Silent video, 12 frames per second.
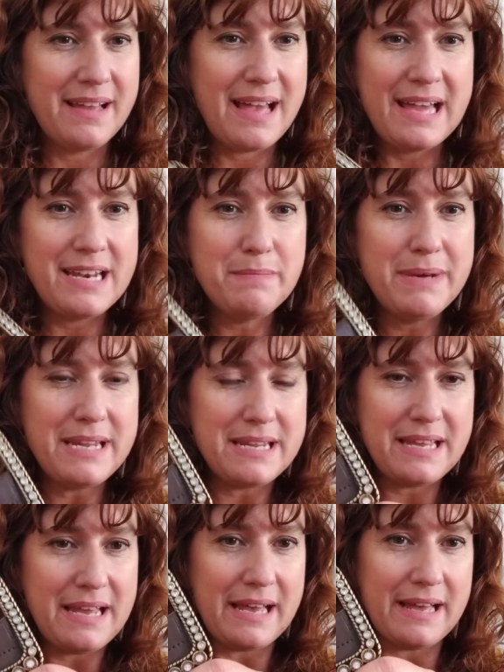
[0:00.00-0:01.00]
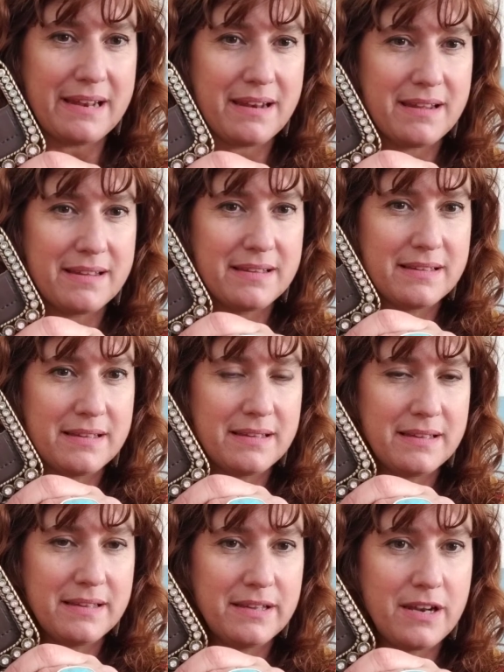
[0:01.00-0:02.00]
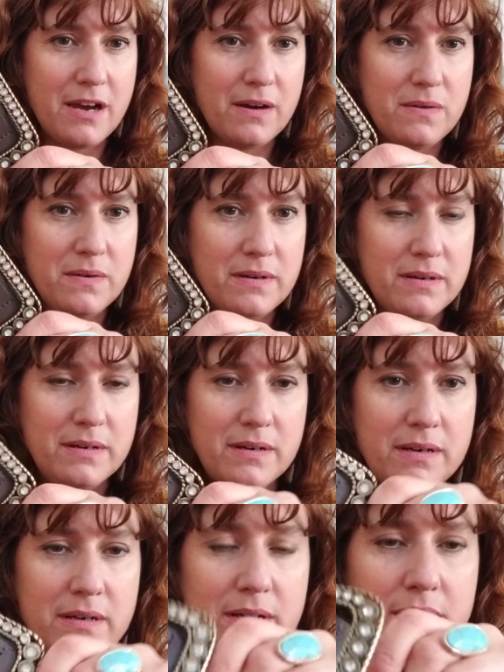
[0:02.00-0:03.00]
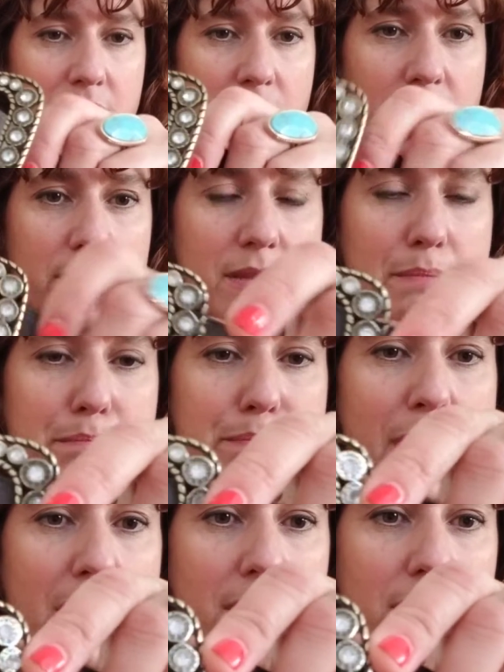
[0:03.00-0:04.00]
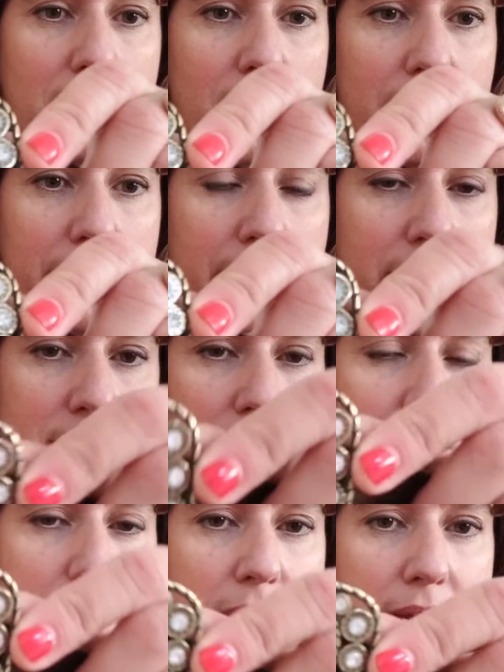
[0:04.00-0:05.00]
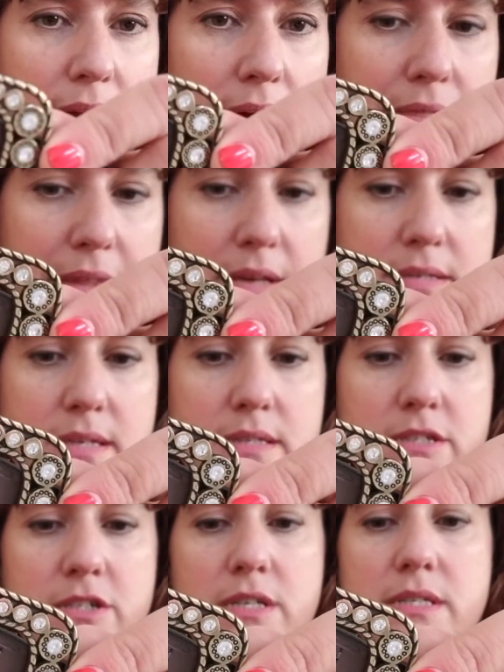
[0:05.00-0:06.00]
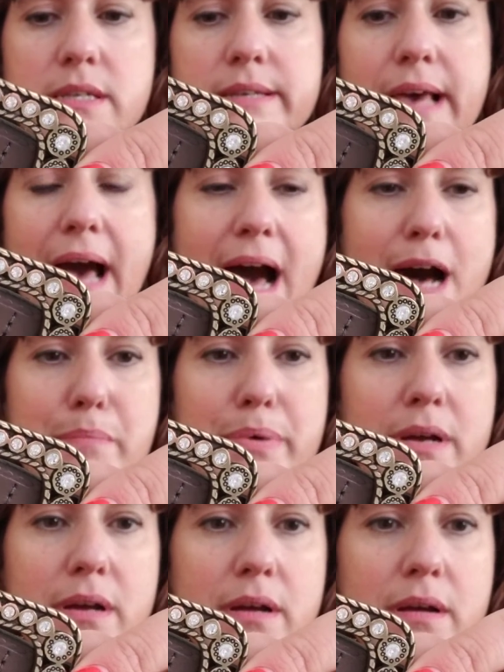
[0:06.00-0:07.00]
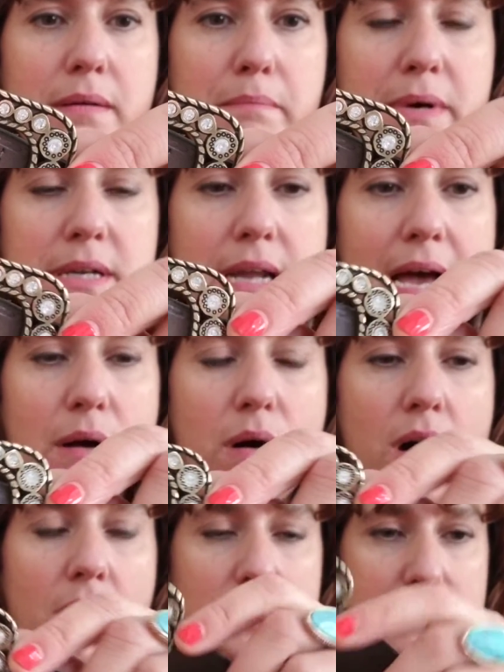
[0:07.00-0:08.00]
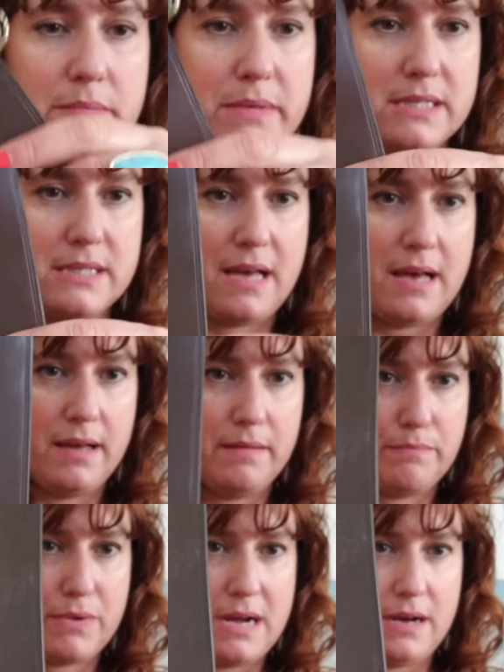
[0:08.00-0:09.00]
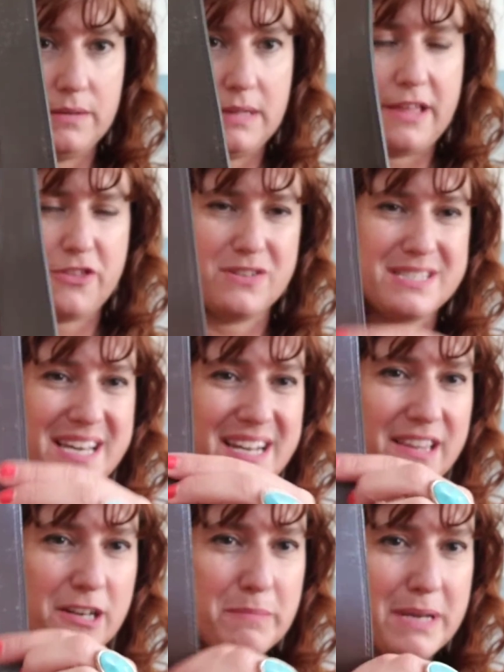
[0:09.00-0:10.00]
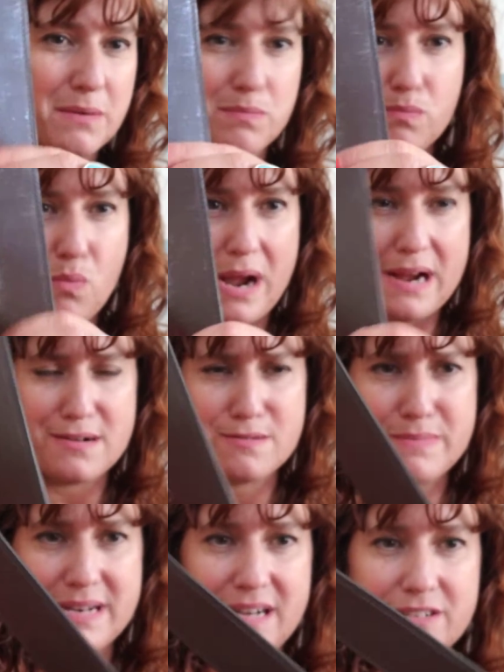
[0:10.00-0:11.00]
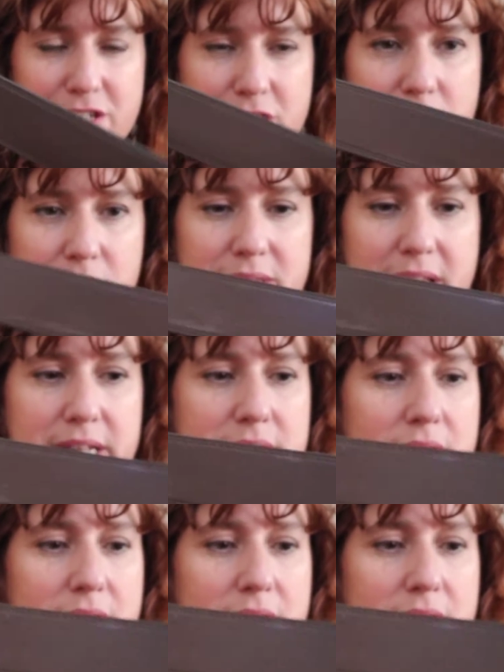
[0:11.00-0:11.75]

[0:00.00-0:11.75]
Anybody can, you know? Look at the buckle on this. That's why I got this. It's just Gap. But how awesome is that? Brown leather. It's got a little bit of wear, but I'll just note that in the